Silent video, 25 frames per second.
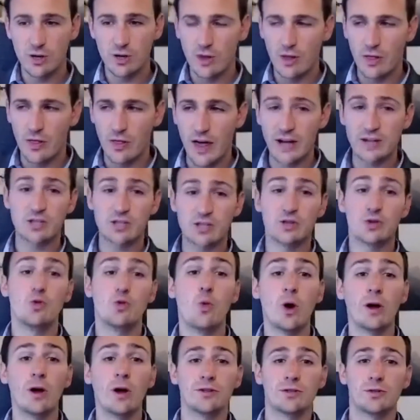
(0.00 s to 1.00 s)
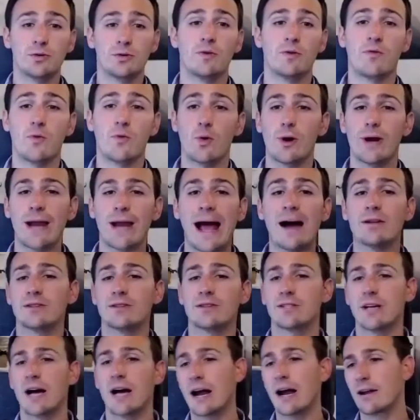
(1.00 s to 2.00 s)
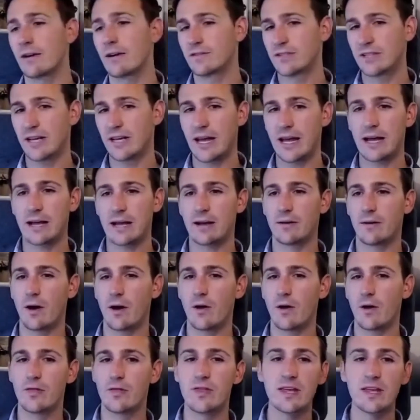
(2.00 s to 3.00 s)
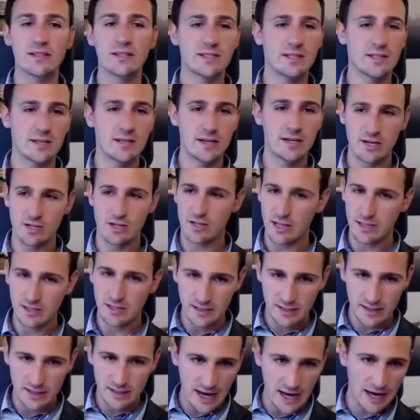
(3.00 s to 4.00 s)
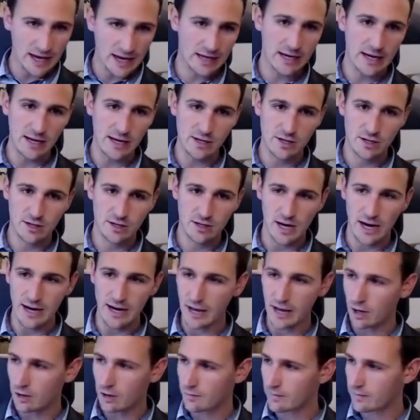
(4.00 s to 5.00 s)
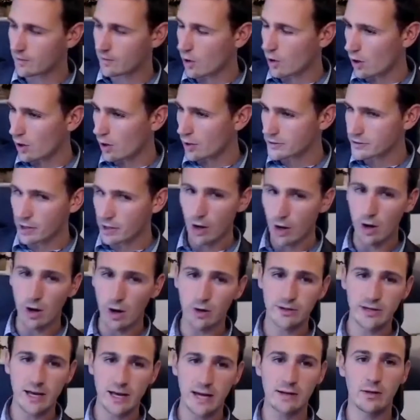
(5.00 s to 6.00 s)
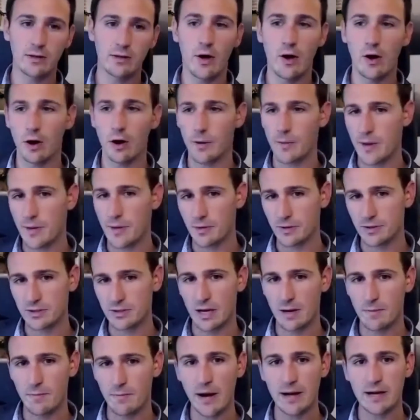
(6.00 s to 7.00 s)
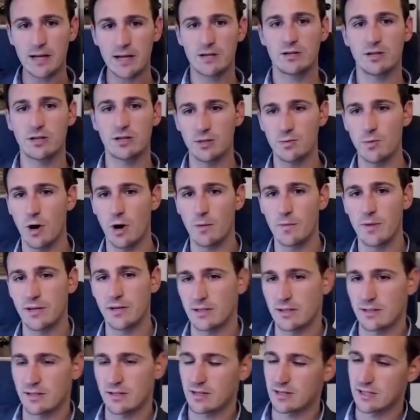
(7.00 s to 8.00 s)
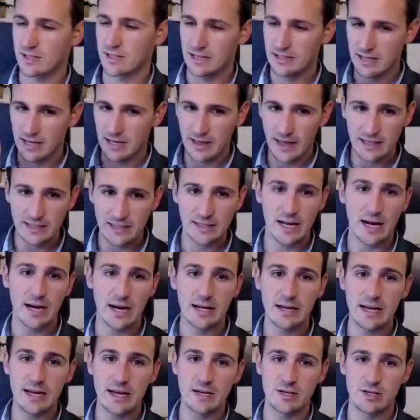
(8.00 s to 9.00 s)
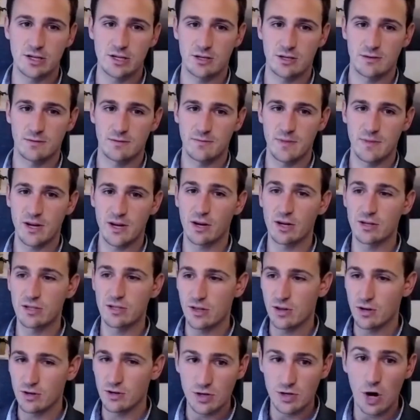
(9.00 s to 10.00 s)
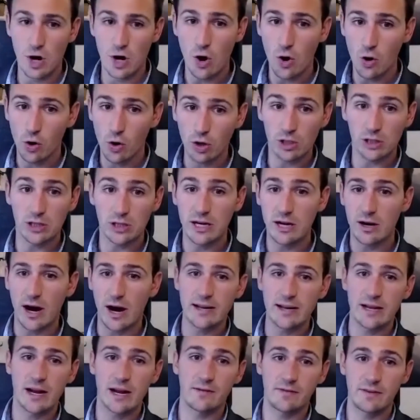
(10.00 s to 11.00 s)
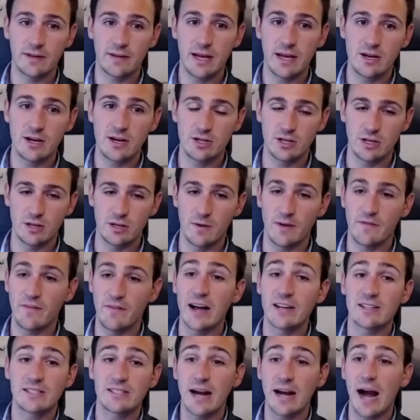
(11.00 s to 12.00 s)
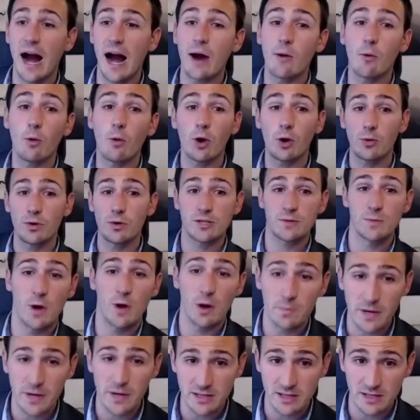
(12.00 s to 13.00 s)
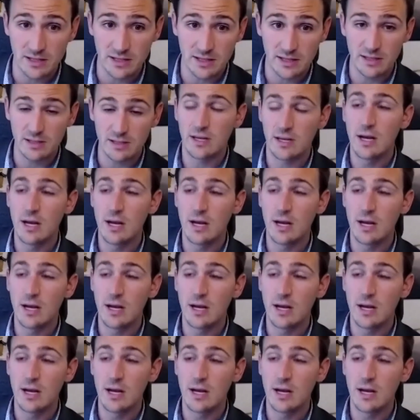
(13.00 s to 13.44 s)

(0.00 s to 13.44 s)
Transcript: that you want to avoid outside of saying this is a niche. That's not a niche. I get on calls all day long and people say, my niche is small businesses. I say, that's not a niche, because there's no clear identification. If I said I work with small businesses,